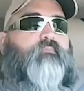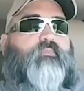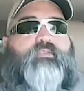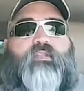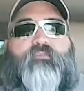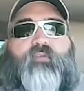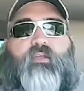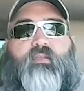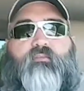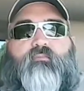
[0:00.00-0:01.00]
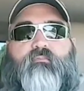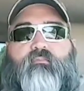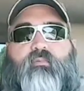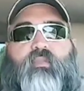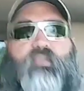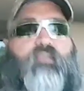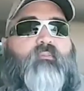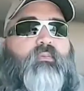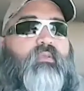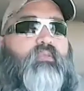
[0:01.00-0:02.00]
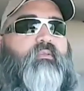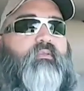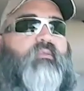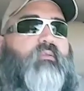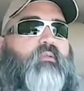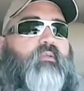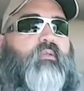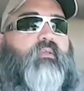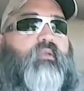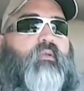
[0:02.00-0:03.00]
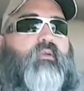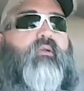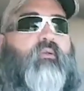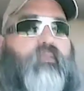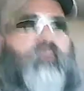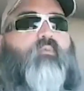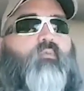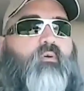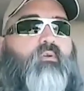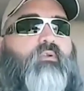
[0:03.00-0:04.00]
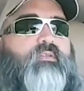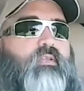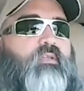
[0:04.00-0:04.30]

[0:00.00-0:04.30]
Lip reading: he said, fine. He gave me a warranty